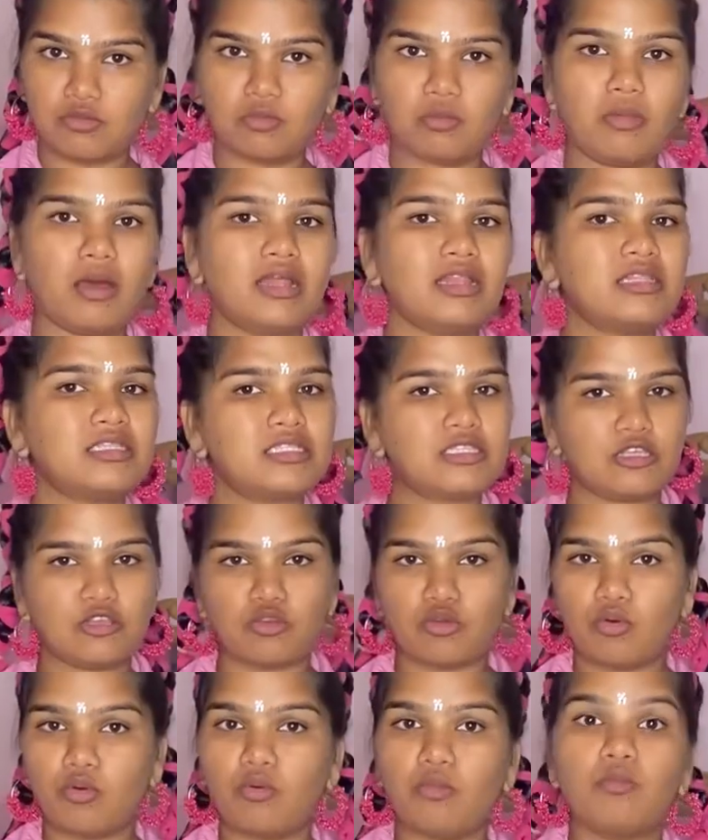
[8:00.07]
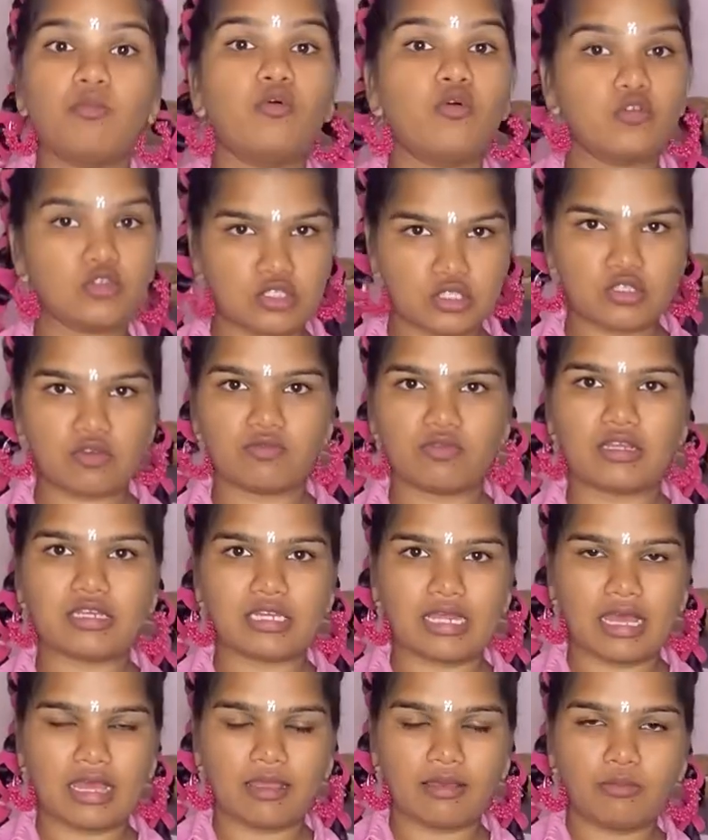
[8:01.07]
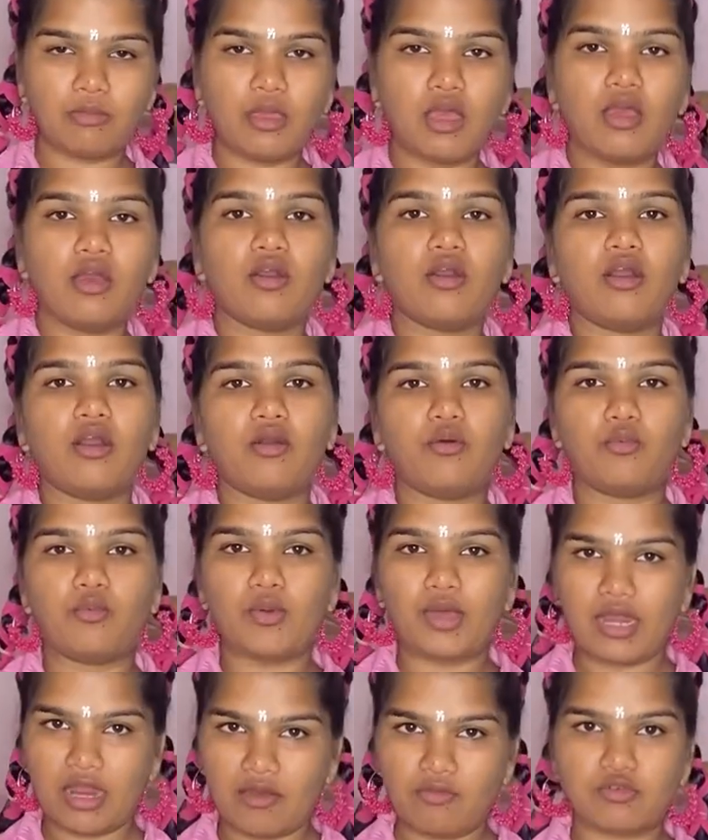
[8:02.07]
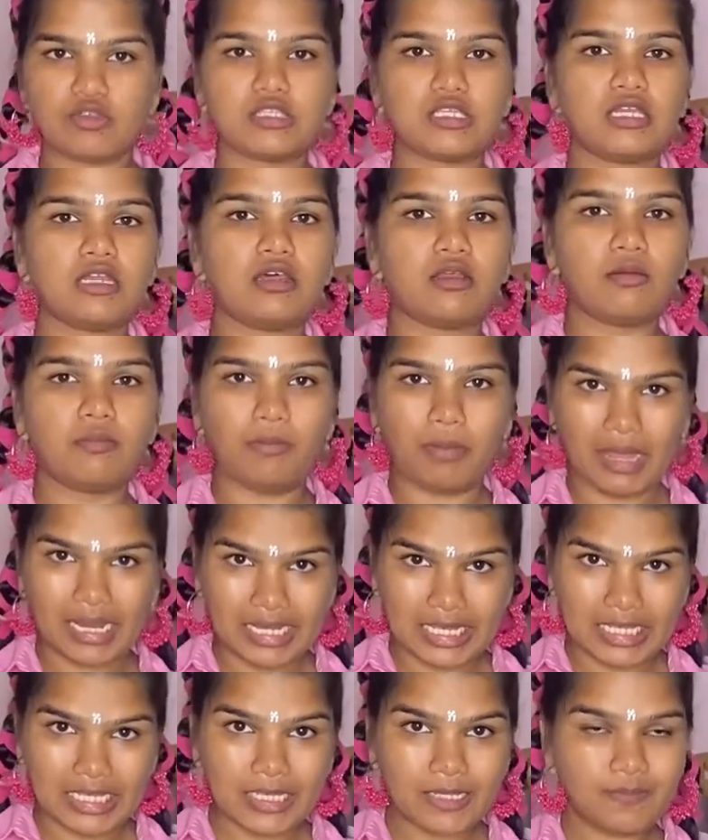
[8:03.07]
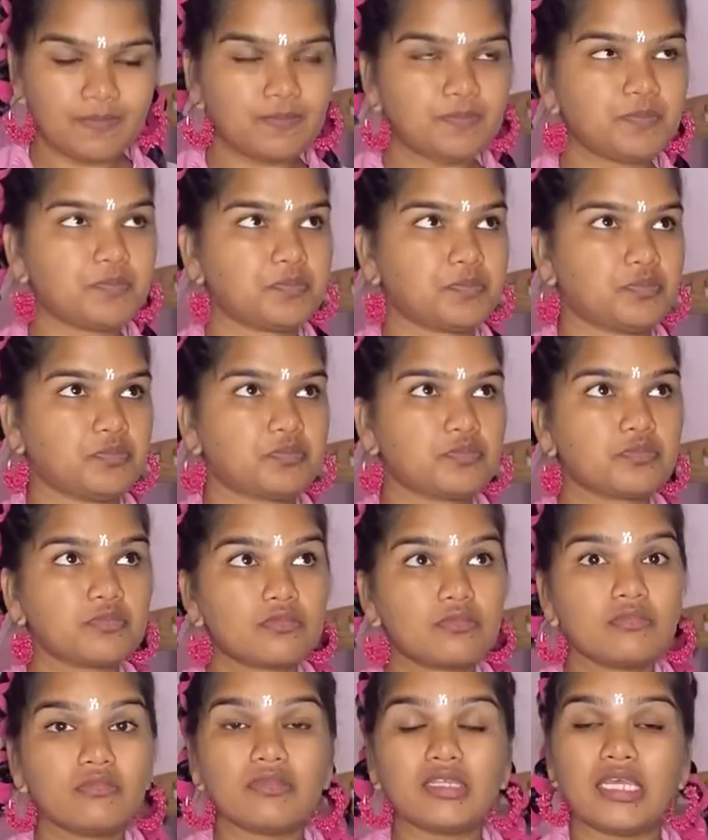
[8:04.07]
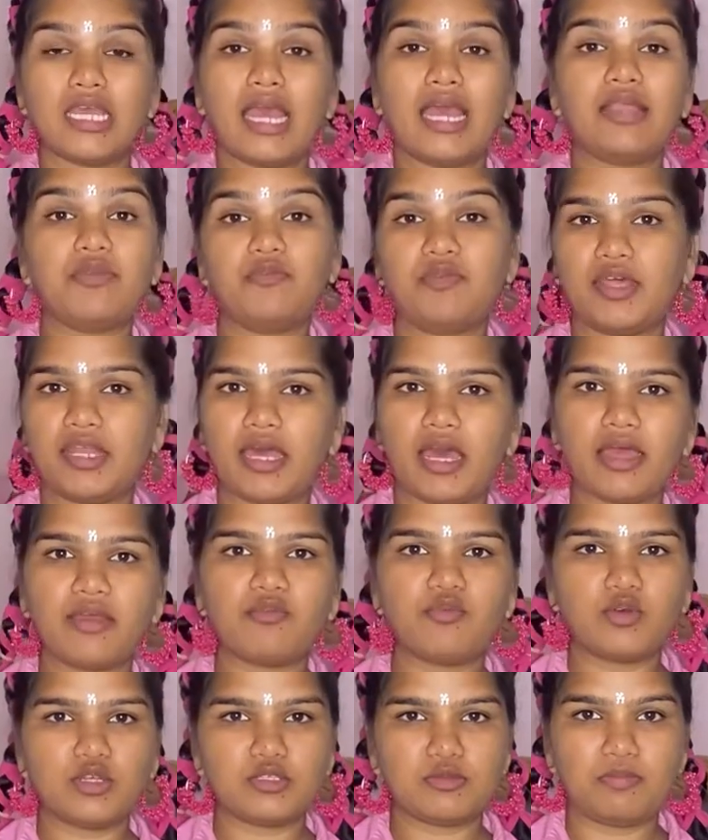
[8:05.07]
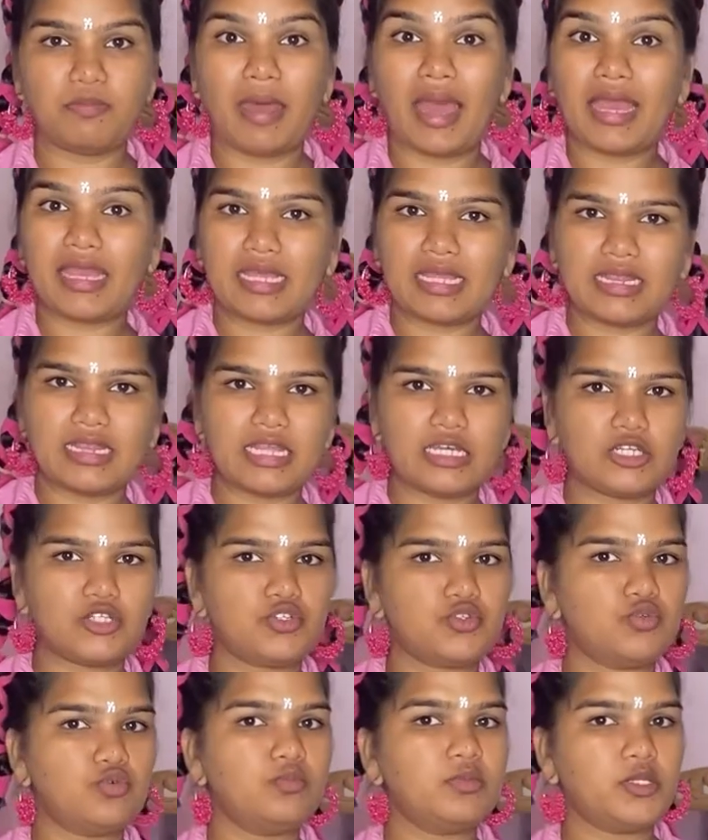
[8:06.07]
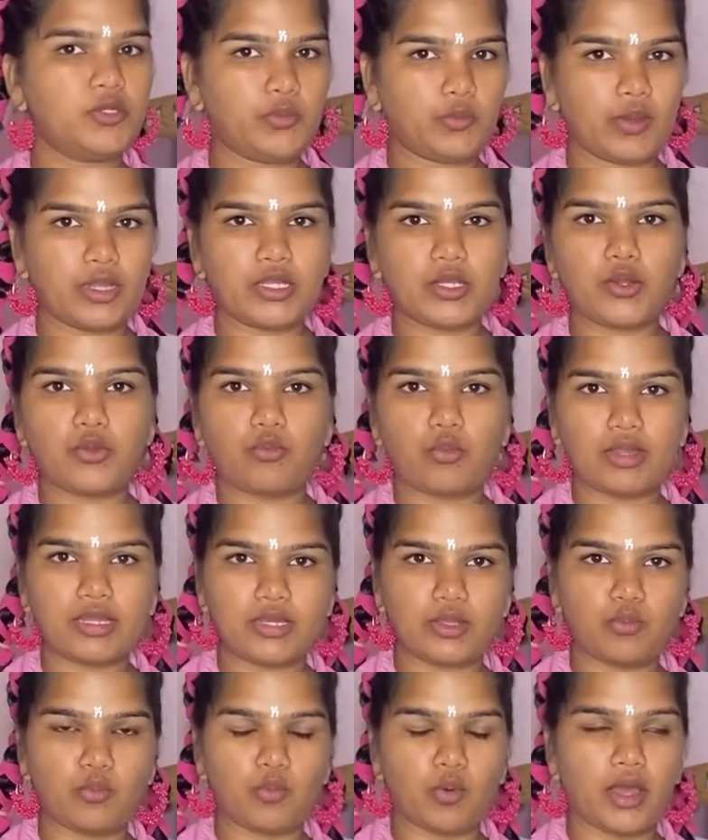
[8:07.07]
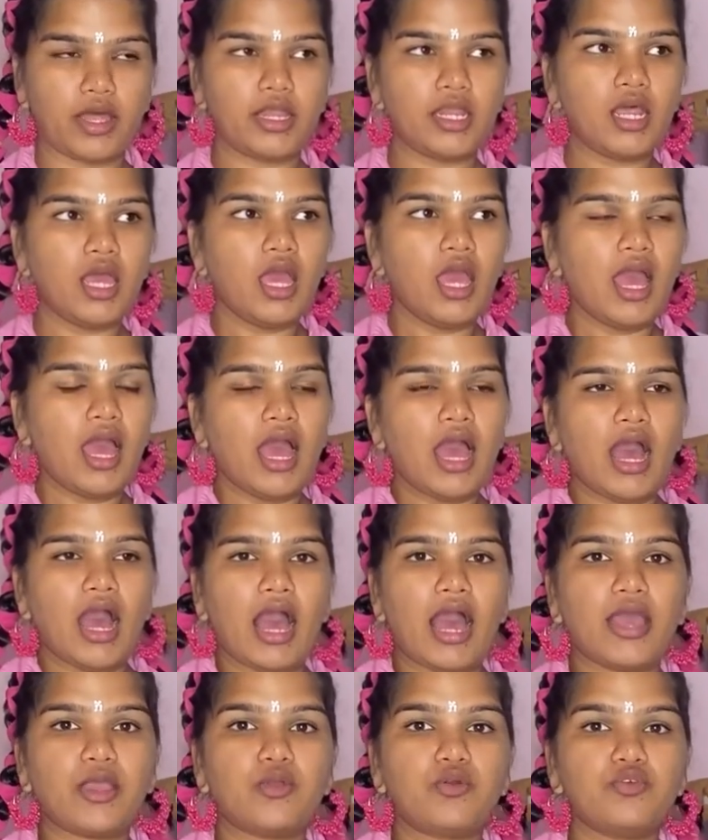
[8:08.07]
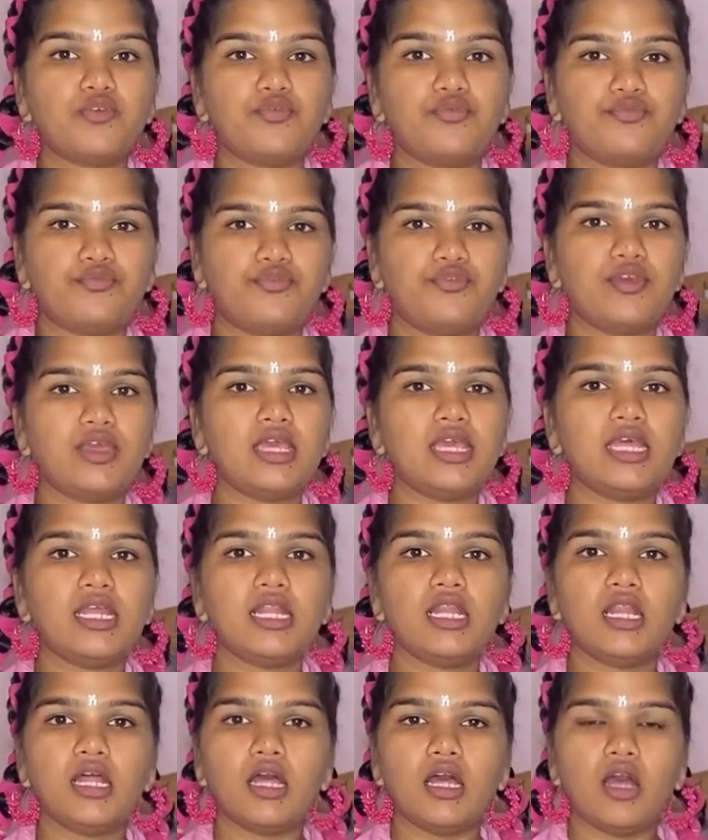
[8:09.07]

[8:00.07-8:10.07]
months, most of the time, when I was in her belly. And when I was back in that room in 2021, I could feel